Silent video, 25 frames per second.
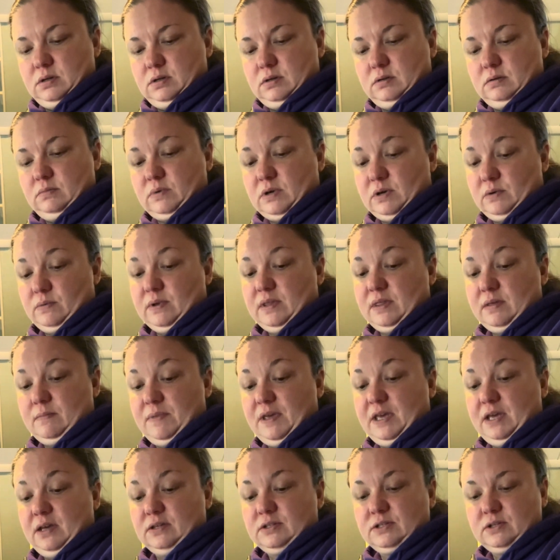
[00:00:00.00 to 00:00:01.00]
well, with it
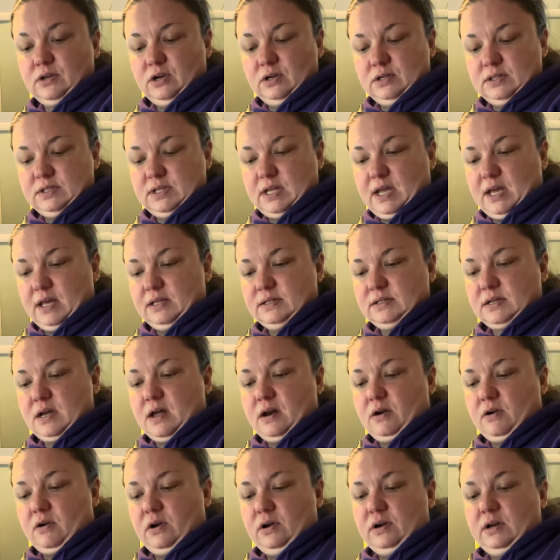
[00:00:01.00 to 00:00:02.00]
being a skirt steak, it's
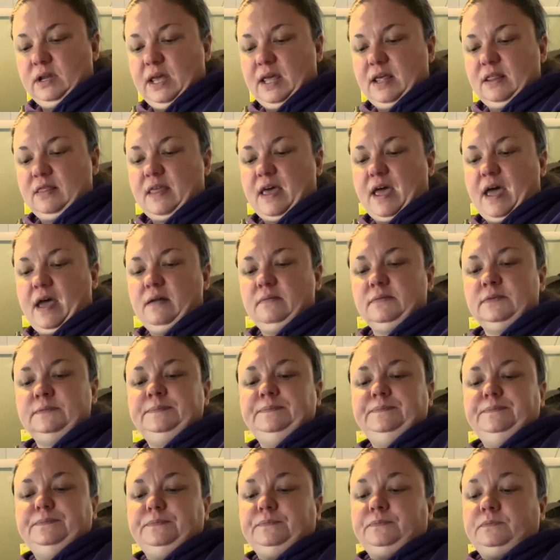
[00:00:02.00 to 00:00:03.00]
kind of hard to get that,
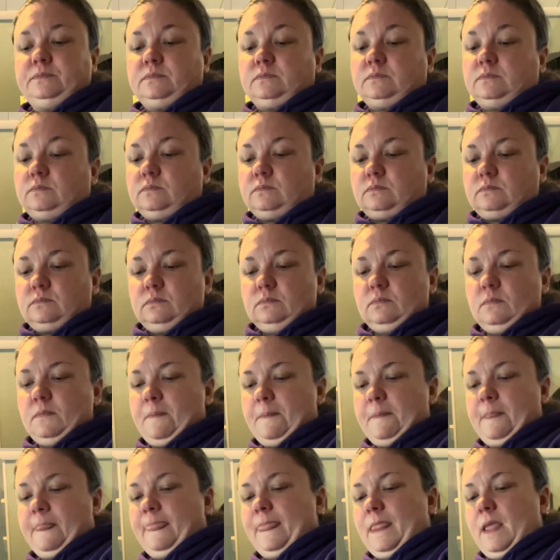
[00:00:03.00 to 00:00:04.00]
but
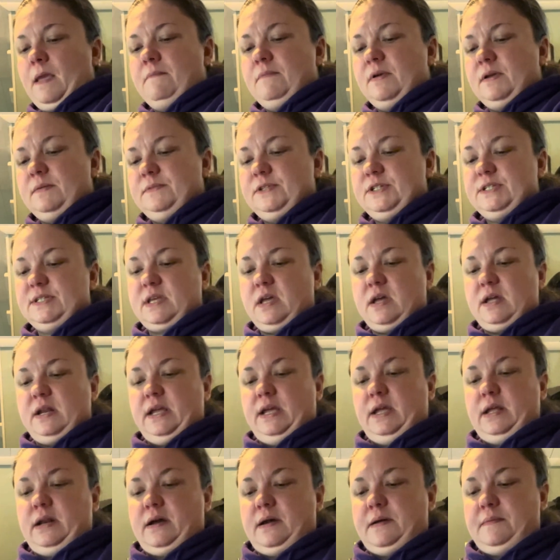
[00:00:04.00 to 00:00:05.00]
I'm just
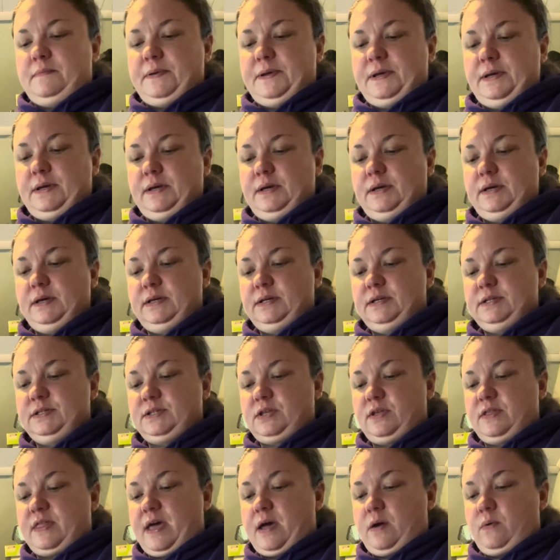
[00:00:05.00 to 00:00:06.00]
cutting it up
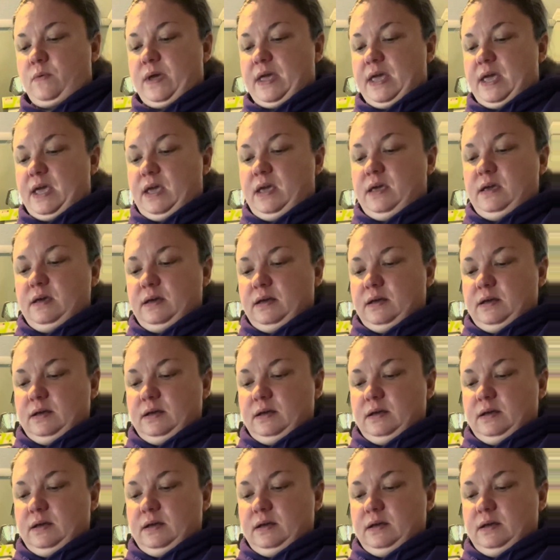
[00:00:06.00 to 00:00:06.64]
so that way